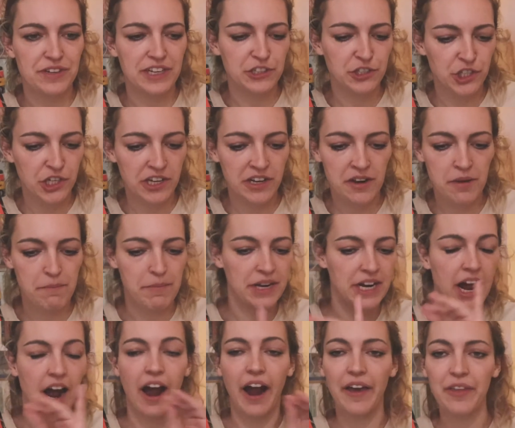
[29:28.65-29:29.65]
fiction,
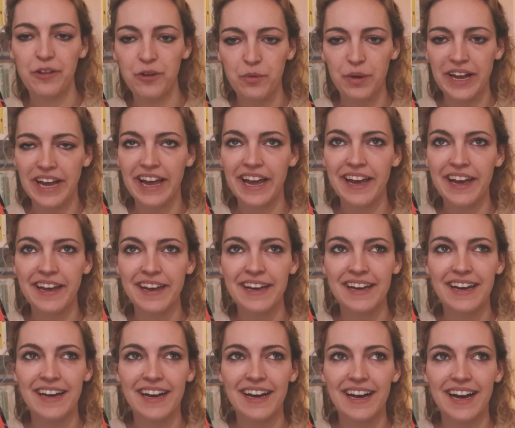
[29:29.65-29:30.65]
but either
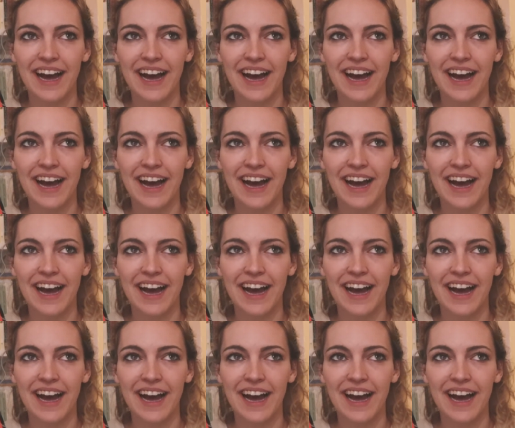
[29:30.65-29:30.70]
way,